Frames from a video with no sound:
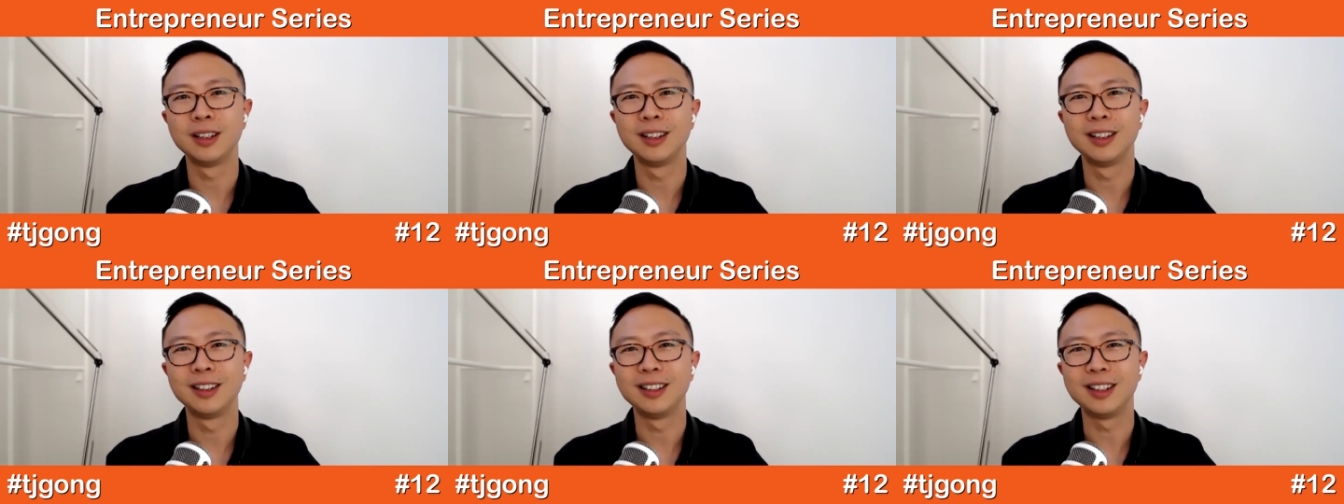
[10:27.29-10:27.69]

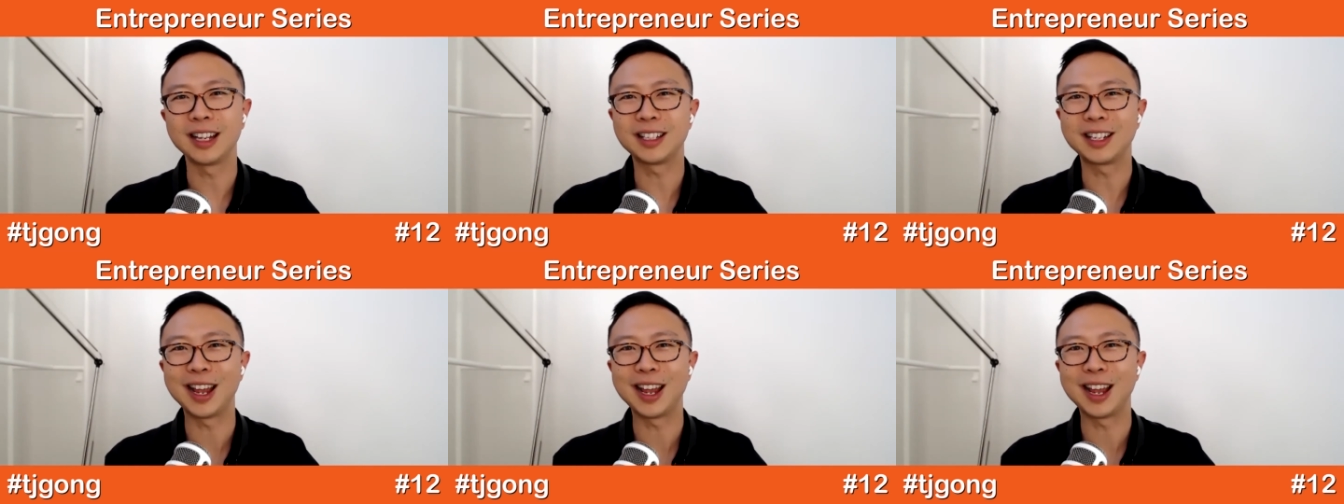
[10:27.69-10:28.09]

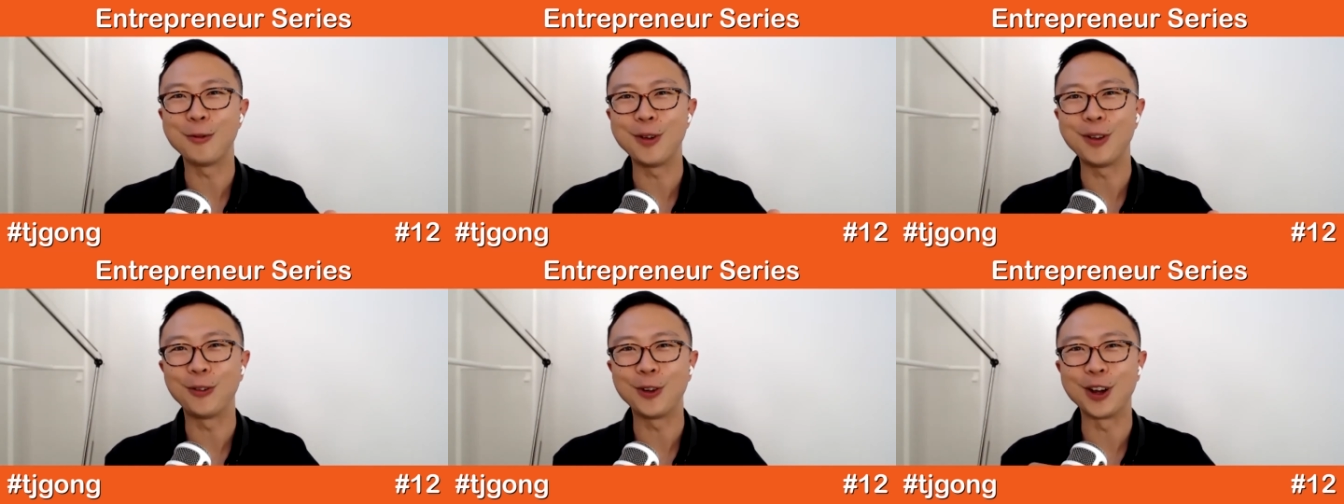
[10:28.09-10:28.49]
That's how
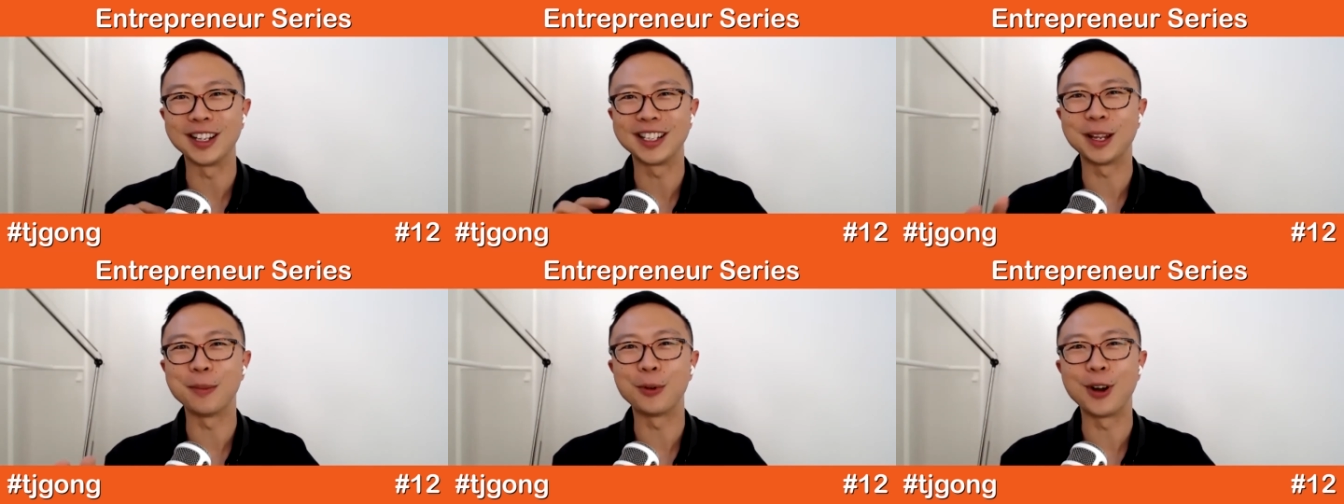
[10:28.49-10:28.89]
we've kind of
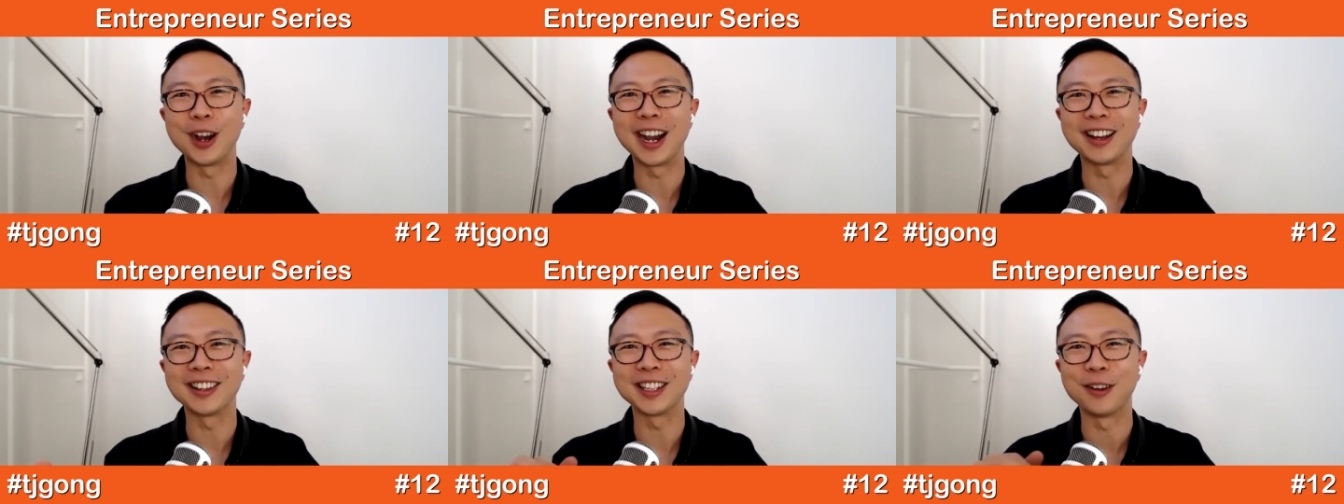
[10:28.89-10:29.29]
separated
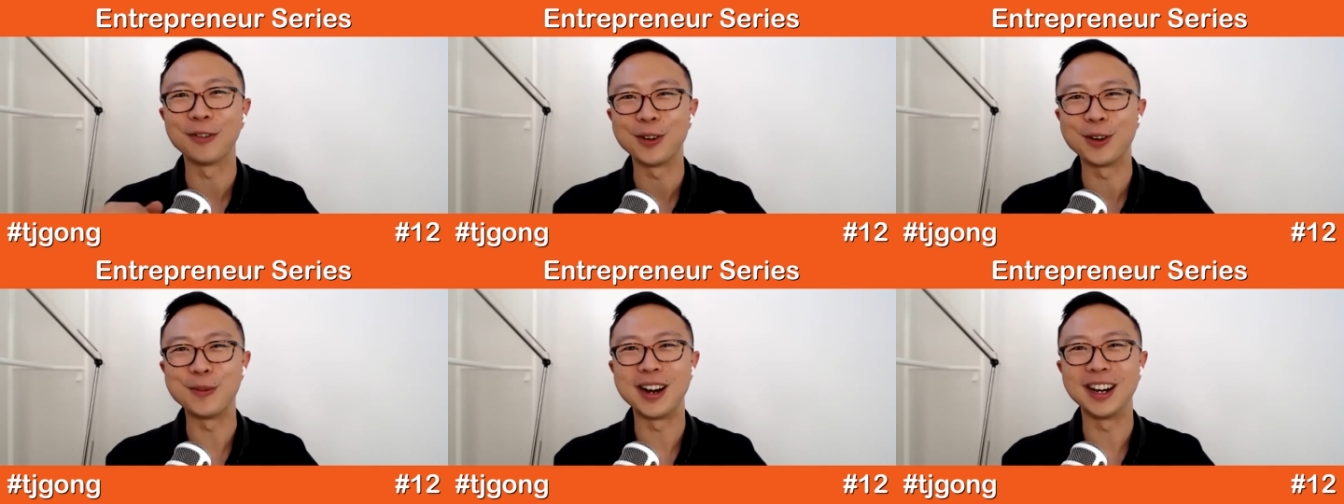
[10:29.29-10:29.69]
ourselves in
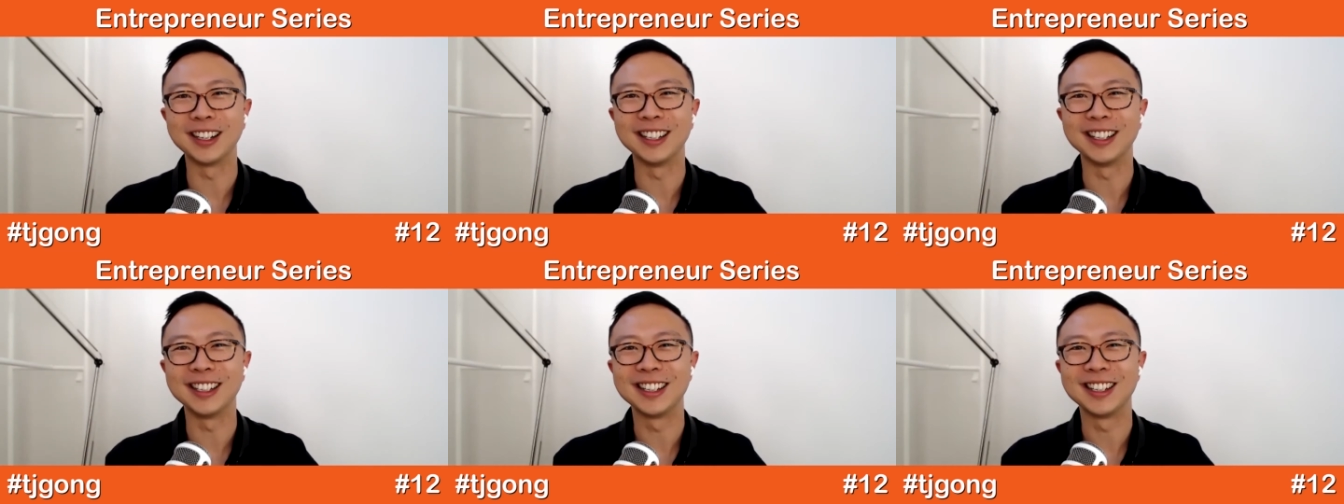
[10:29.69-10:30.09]
the
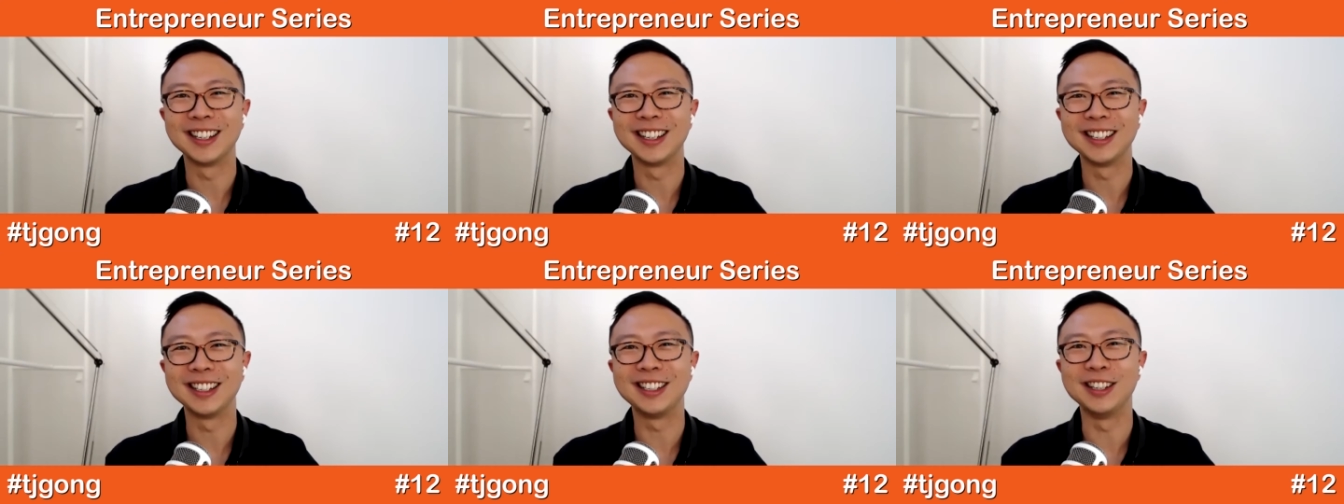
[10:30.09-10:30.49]
market
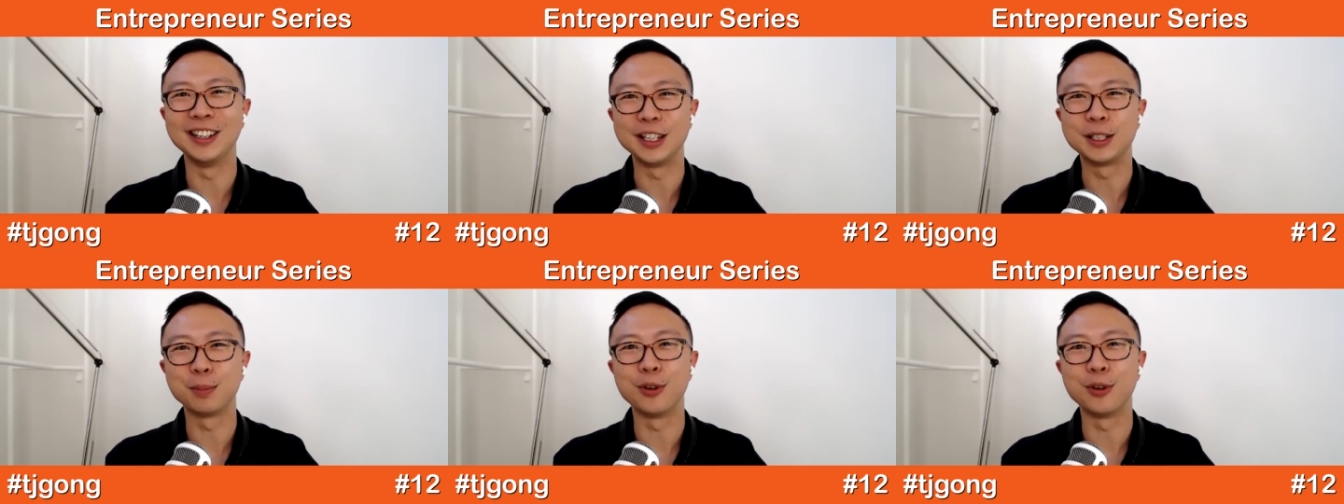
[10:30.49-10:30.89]
to
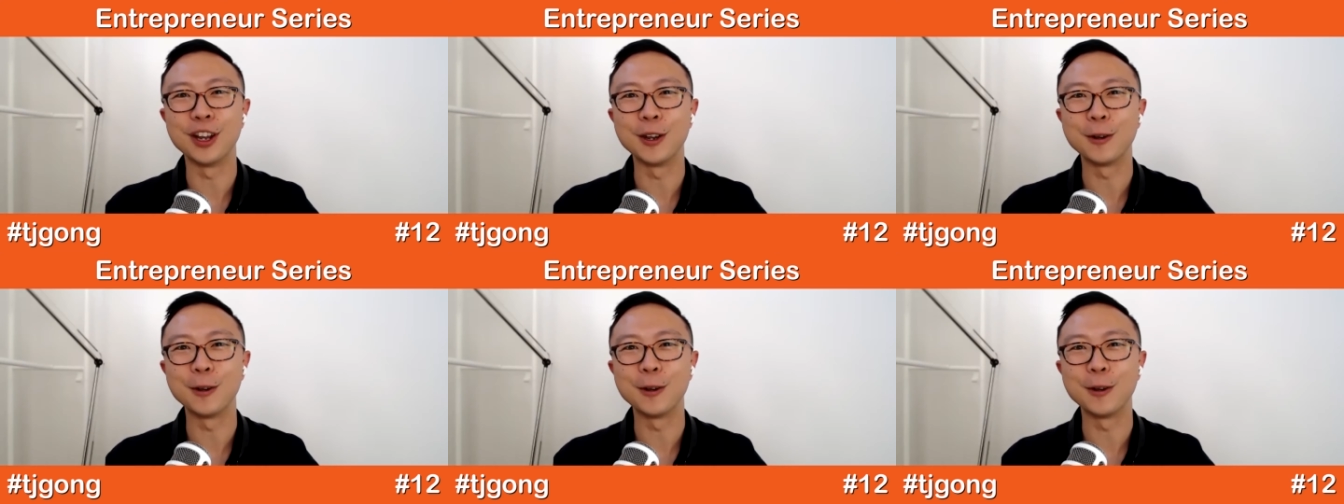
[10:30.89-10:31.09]
this point.